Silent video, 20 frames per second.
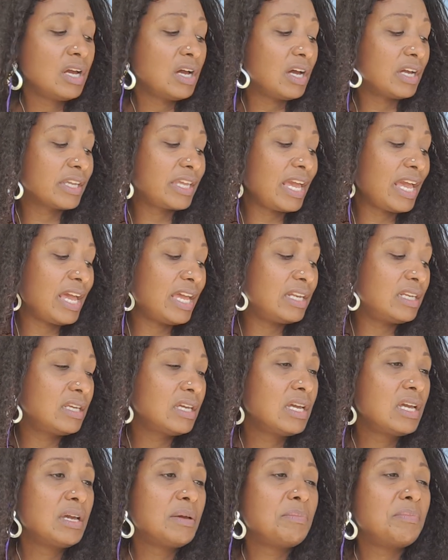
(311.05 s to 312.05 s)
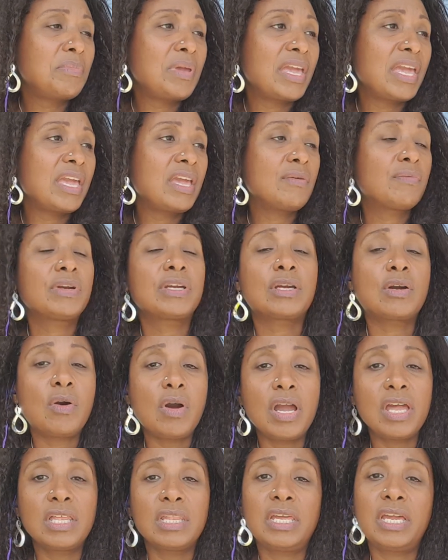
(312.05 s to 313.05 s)
Again, me
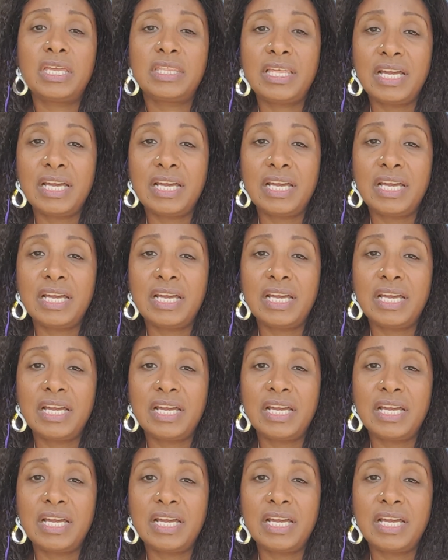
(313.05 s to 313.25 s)
recoiling,